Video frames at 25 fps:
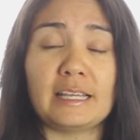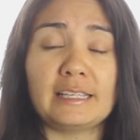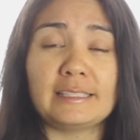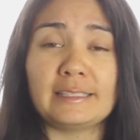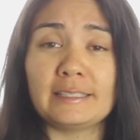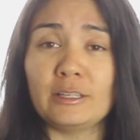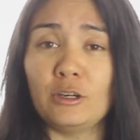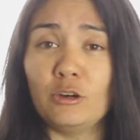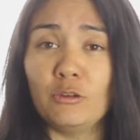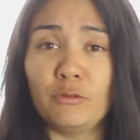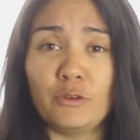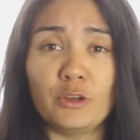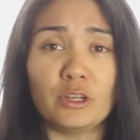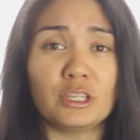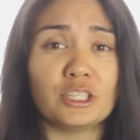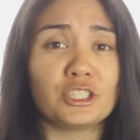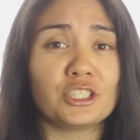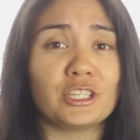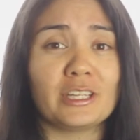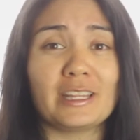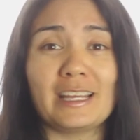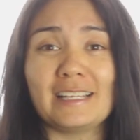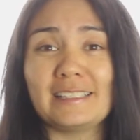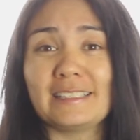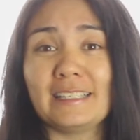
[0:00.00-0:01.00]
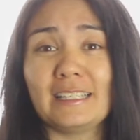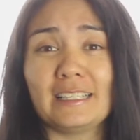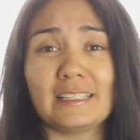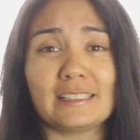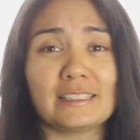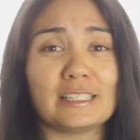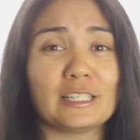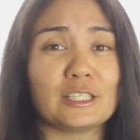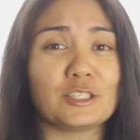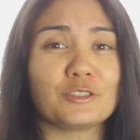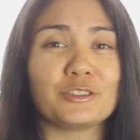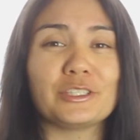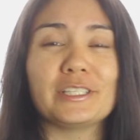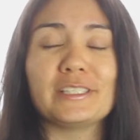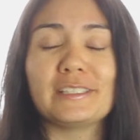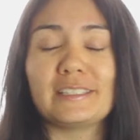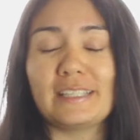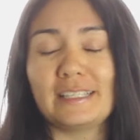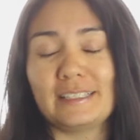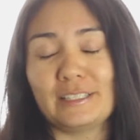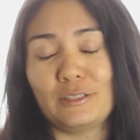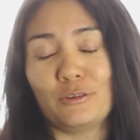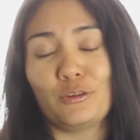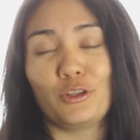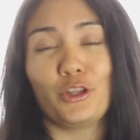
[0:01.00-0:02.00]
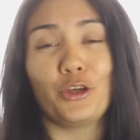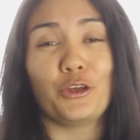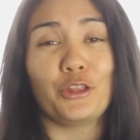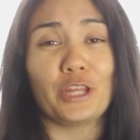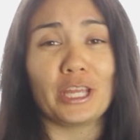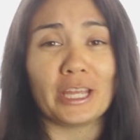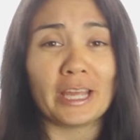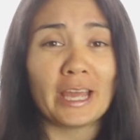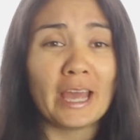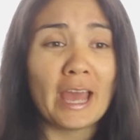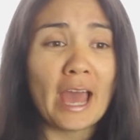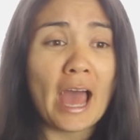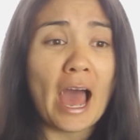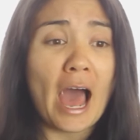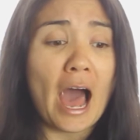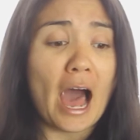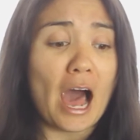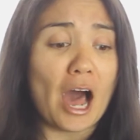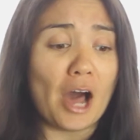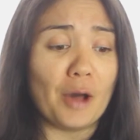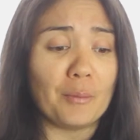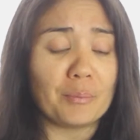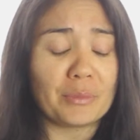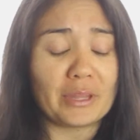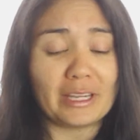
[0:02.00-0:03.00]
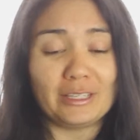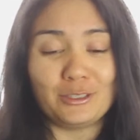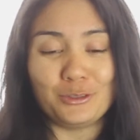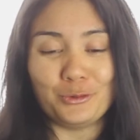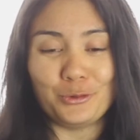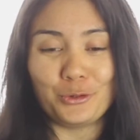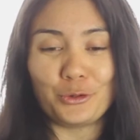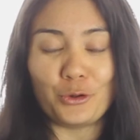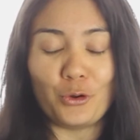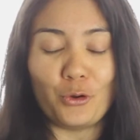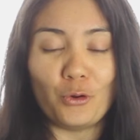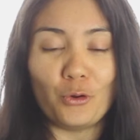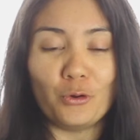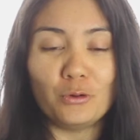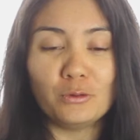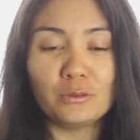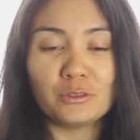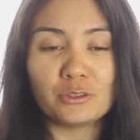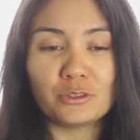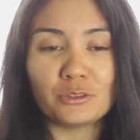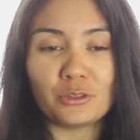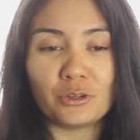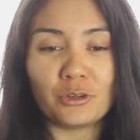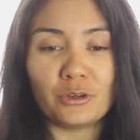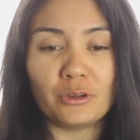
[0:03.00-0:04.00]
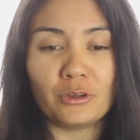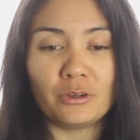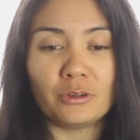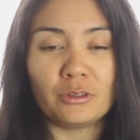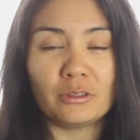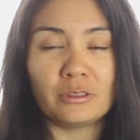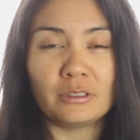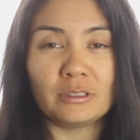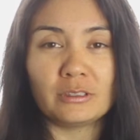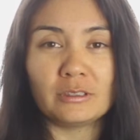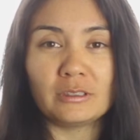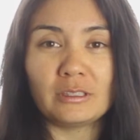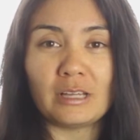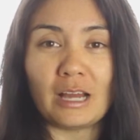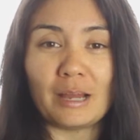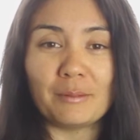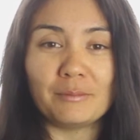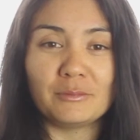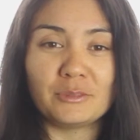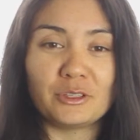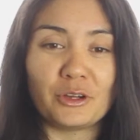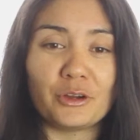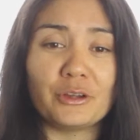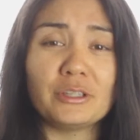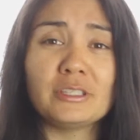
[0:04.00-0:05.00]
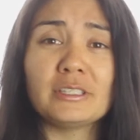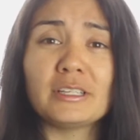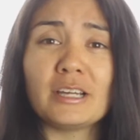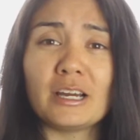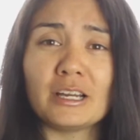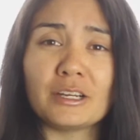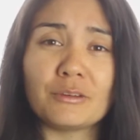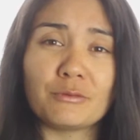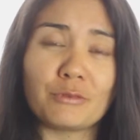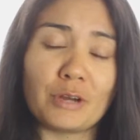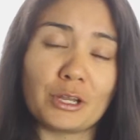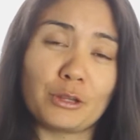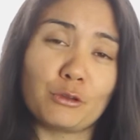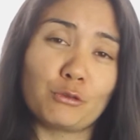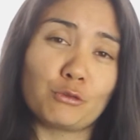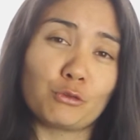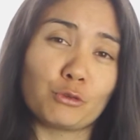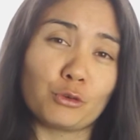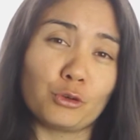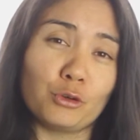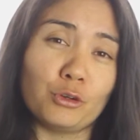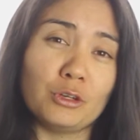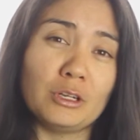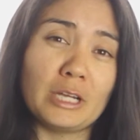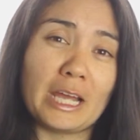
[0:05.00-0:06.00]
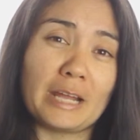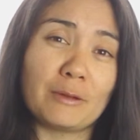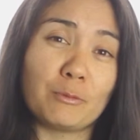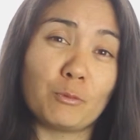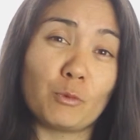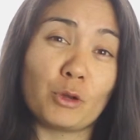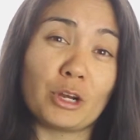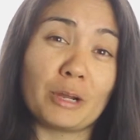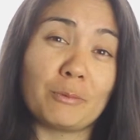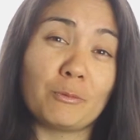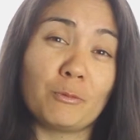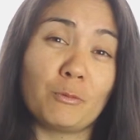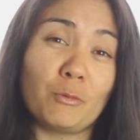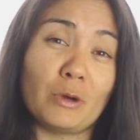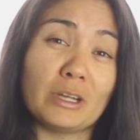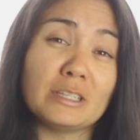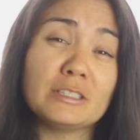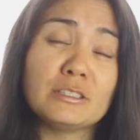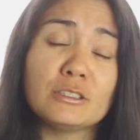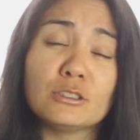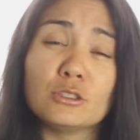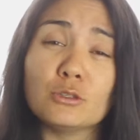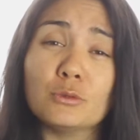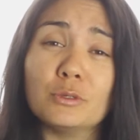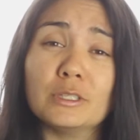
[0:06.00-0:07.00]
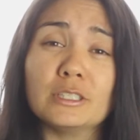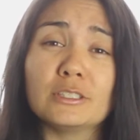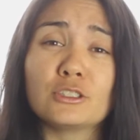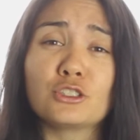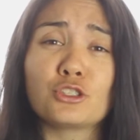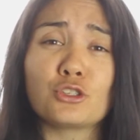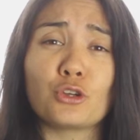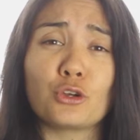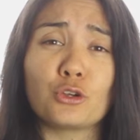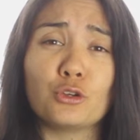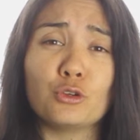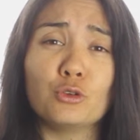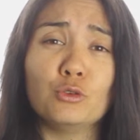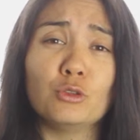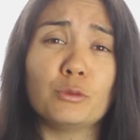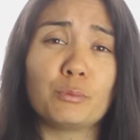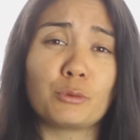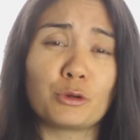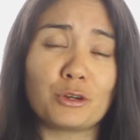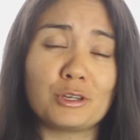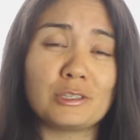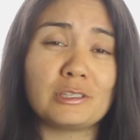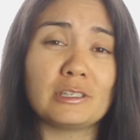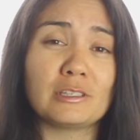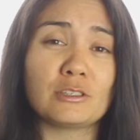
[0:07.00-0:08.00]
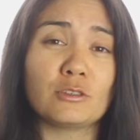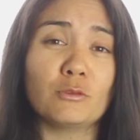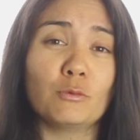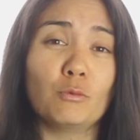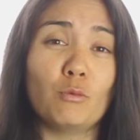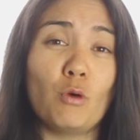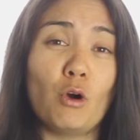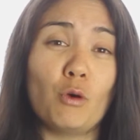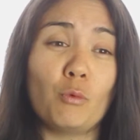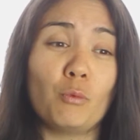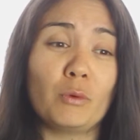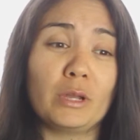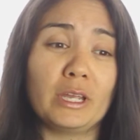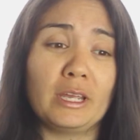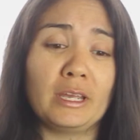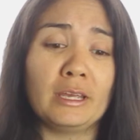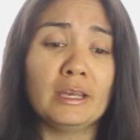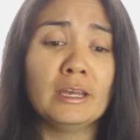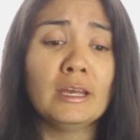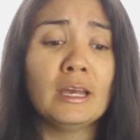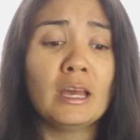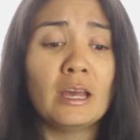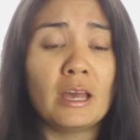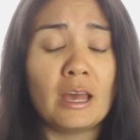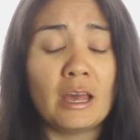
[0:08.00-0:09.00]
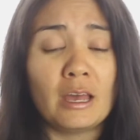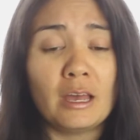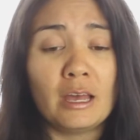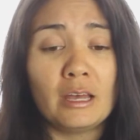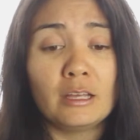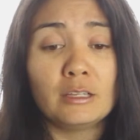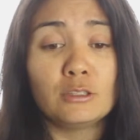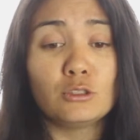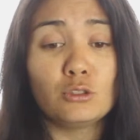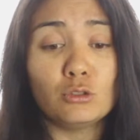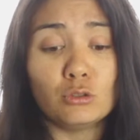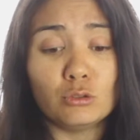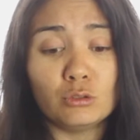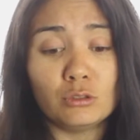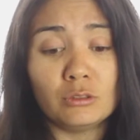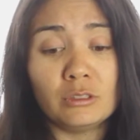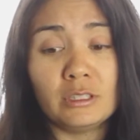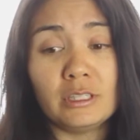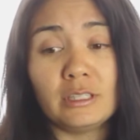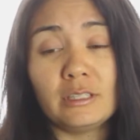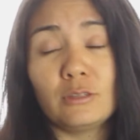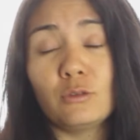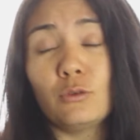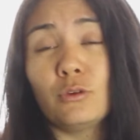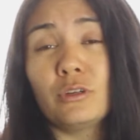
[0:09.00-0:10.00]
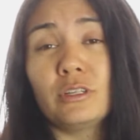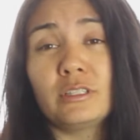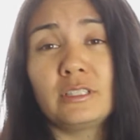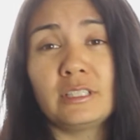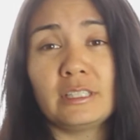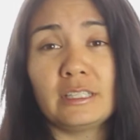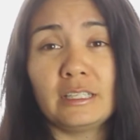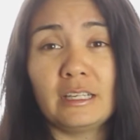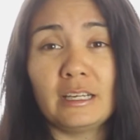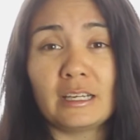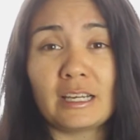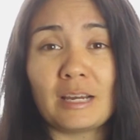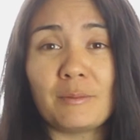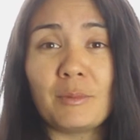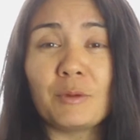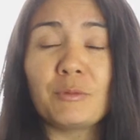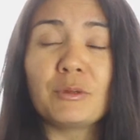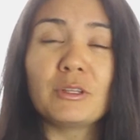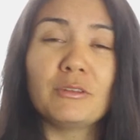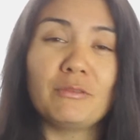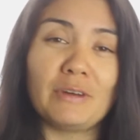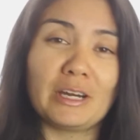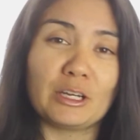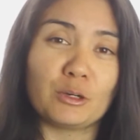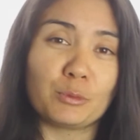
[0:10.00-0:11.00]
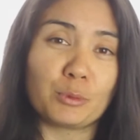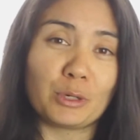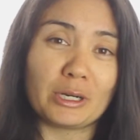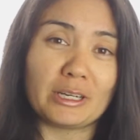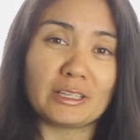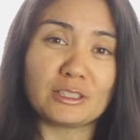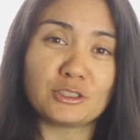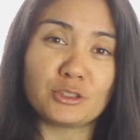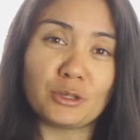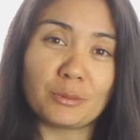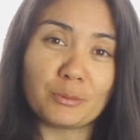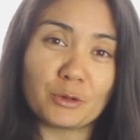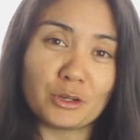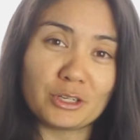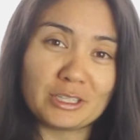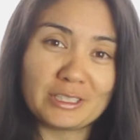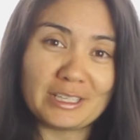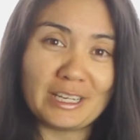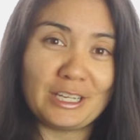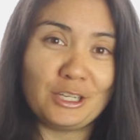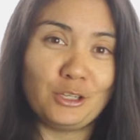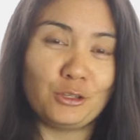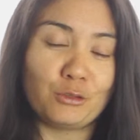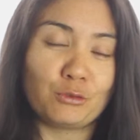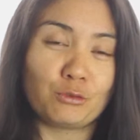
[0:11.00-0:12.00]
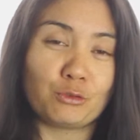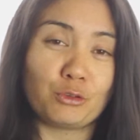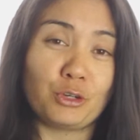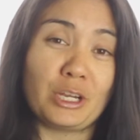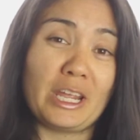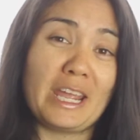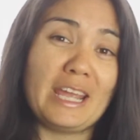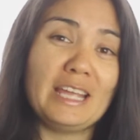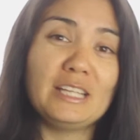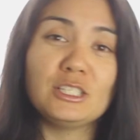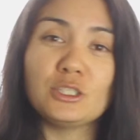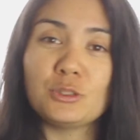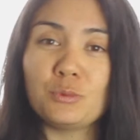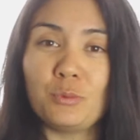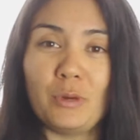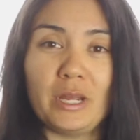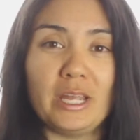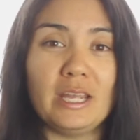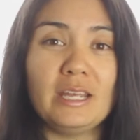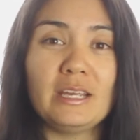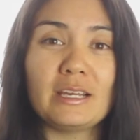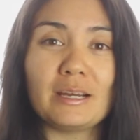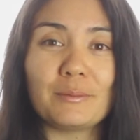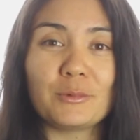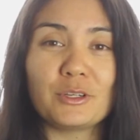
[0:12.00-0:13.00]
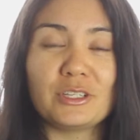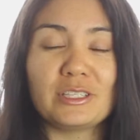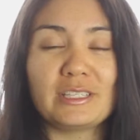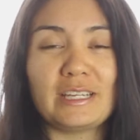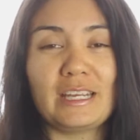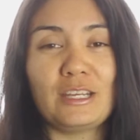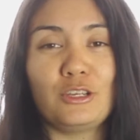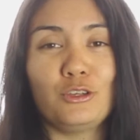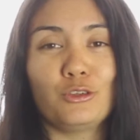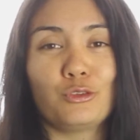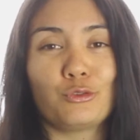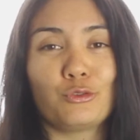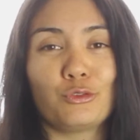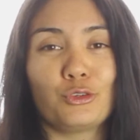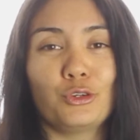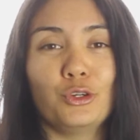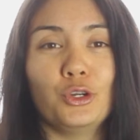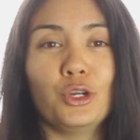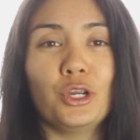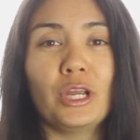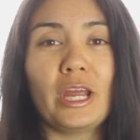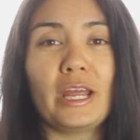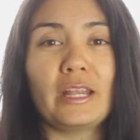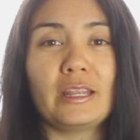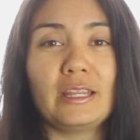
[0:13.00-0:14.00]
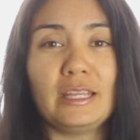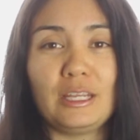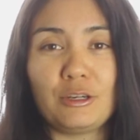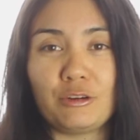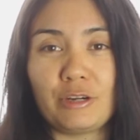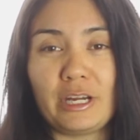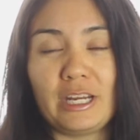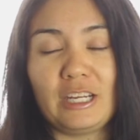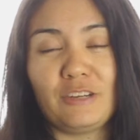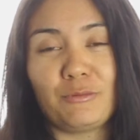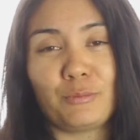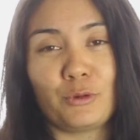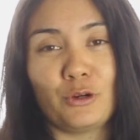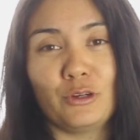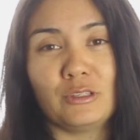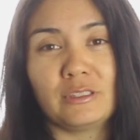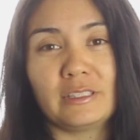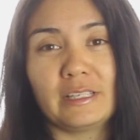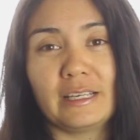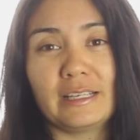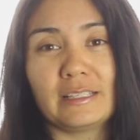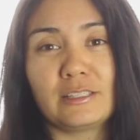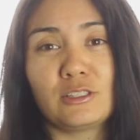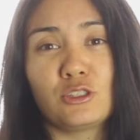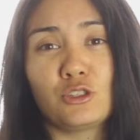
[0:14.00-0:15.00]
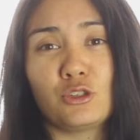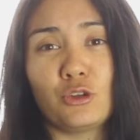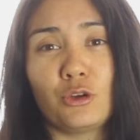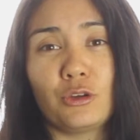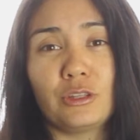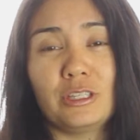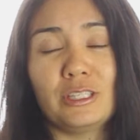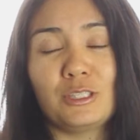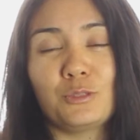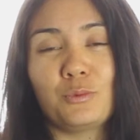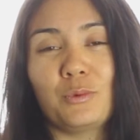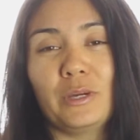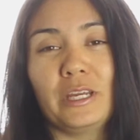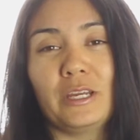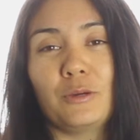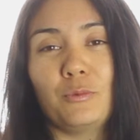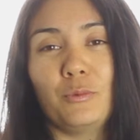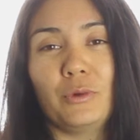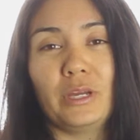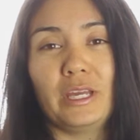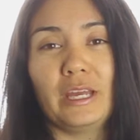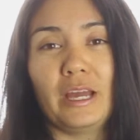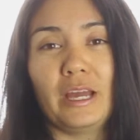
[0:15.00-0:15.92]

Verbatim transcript: sell furniture, they sell accessories, they sell clothing, they do it all. So I'm going to kind of run through, and what I want to do is show you the process of what we do in order to come up with a final product. So I'm going to take you through each week. I'm going to take you through the creative process. So this week